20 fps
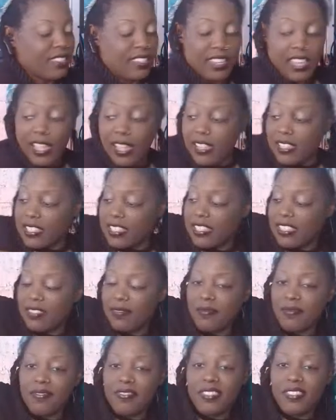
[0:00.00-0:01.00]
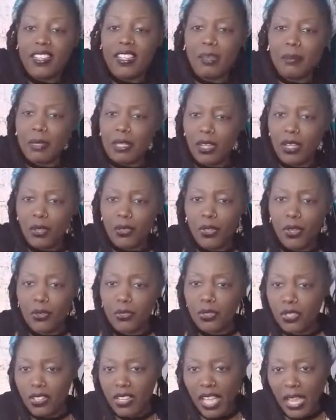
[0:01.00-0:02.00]
yes. Let me know though.
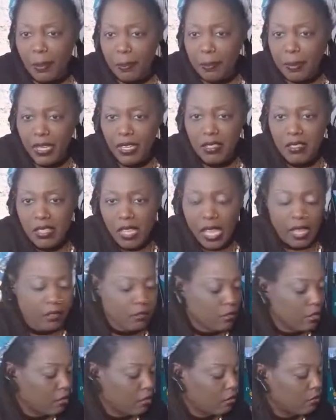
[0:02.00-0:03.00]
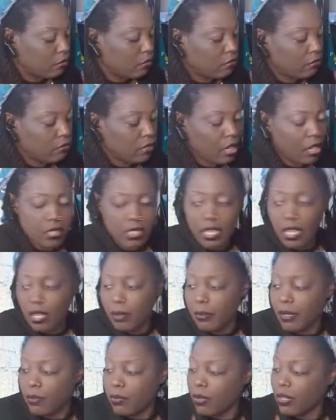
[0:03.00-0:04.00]
Do you like beets? I don't know. Y'all
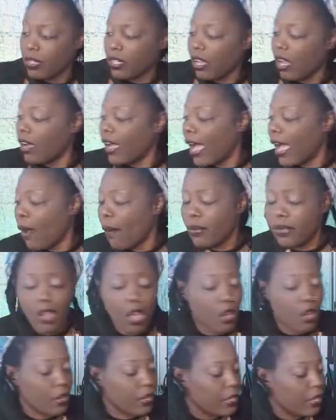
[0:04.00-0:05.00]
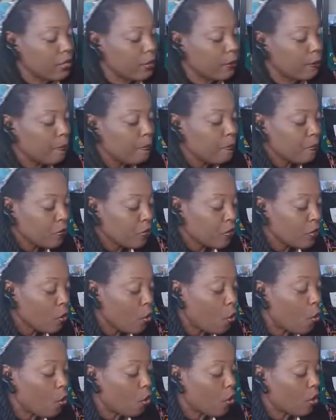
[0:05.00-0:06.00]
tell me. How do y'all eat them?
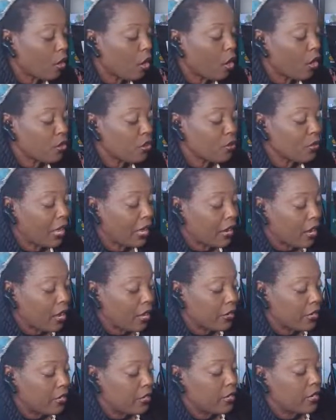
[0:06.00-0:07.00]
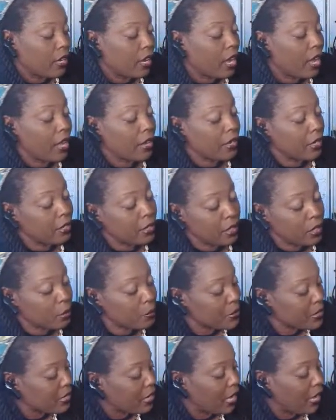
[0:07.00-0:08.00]
Or are you like Auntie Nia? Auntie Nia
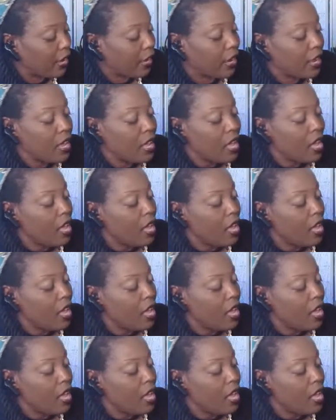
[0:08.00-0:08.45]
was like,